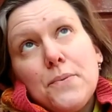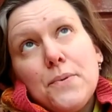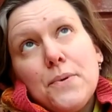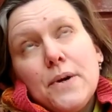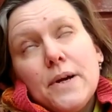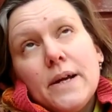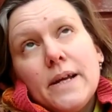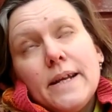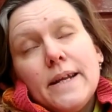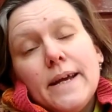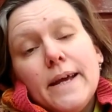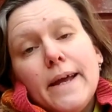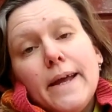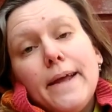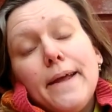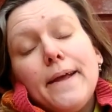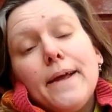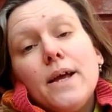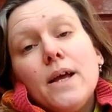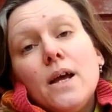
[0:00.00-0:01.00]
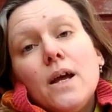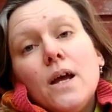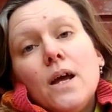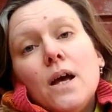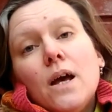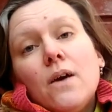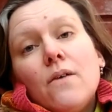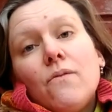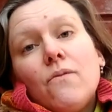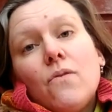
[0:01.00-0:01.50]
work day
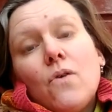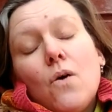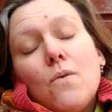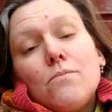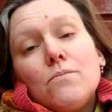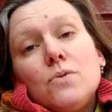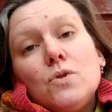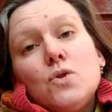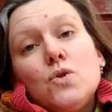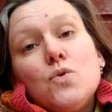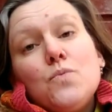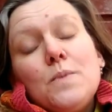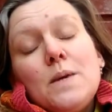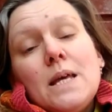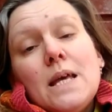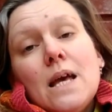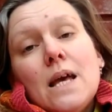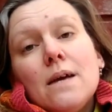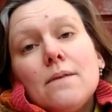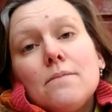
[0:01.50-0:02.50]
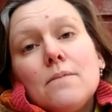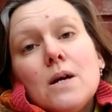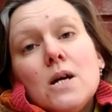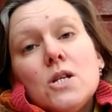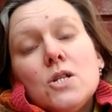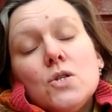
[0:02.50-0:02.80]
from 2 p.m.